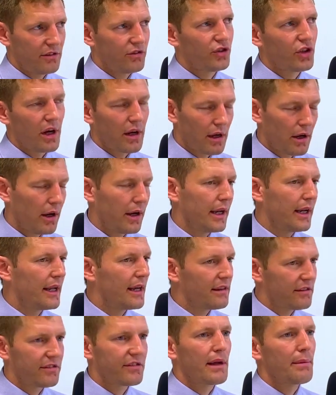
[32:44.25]
John Kiley
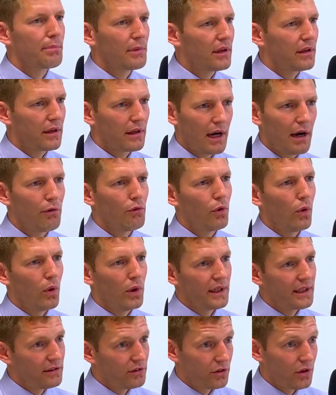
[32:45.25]
has stepped into that role, and
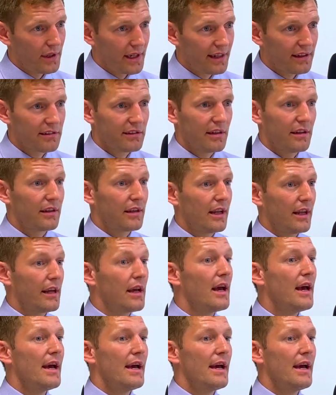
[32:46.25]
he's done excellently.